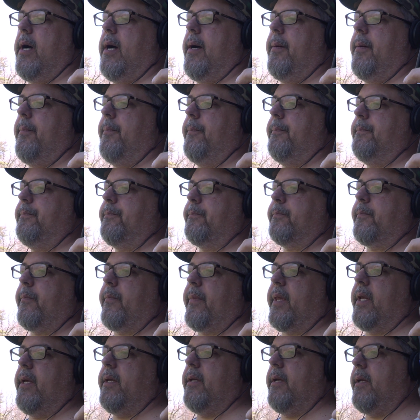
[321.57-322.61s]
Um,
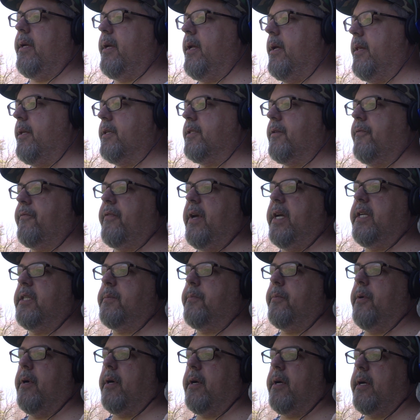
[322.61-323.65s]
you know, there's a
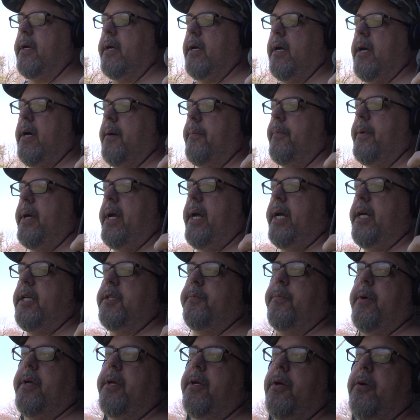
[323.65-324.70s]
Facebook page,
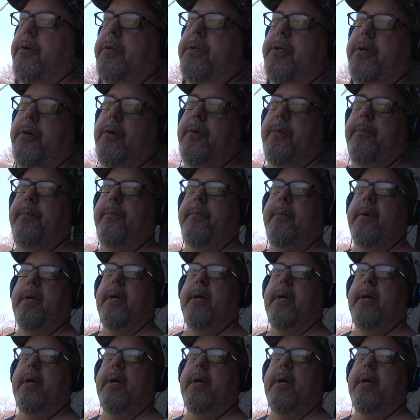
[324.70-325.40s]
but YouTube.